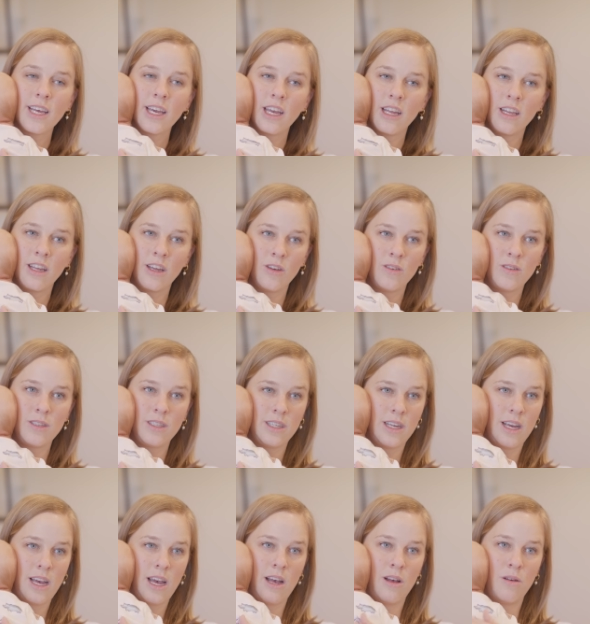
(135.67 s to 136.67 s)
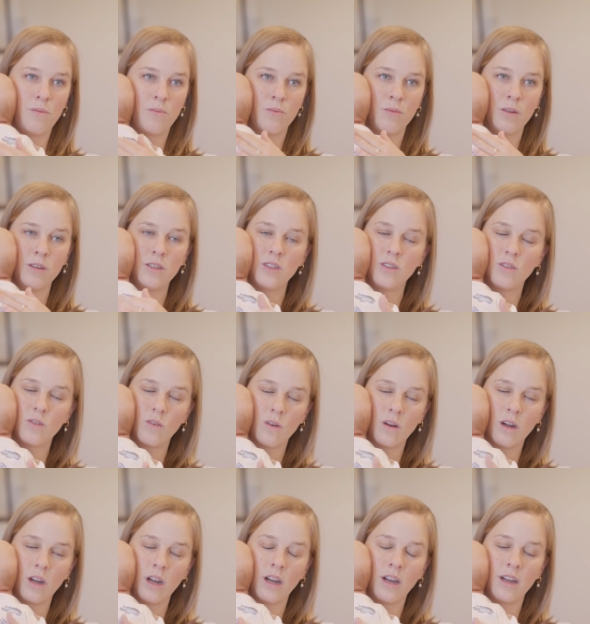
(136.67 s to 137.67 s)
I could use to help
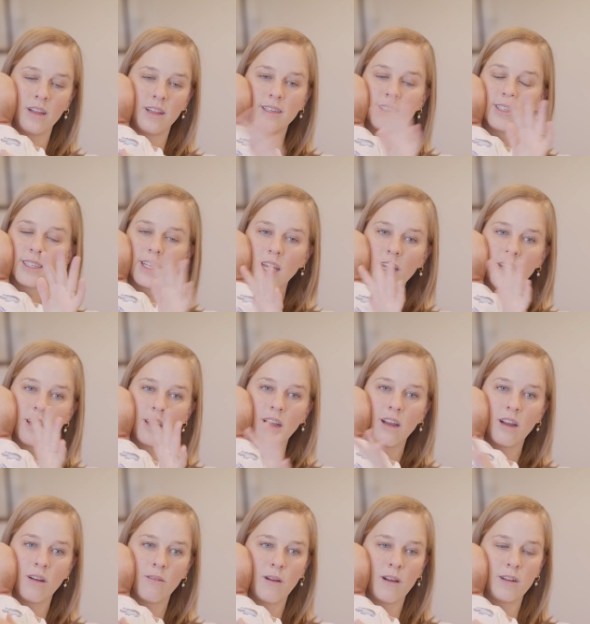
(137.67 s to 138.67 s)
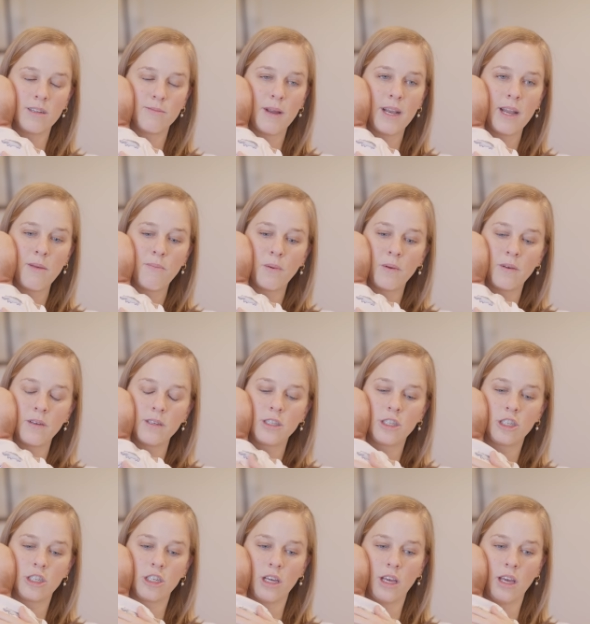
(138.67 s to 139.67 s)
restore the skin around my
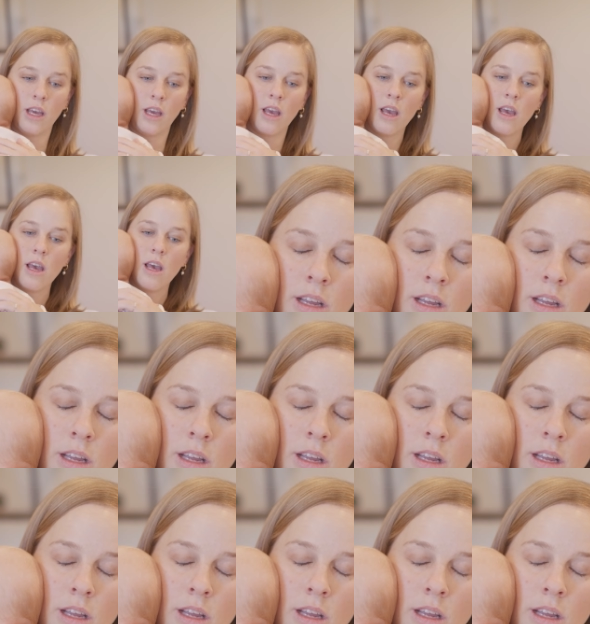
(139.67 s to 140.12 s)
nipples. She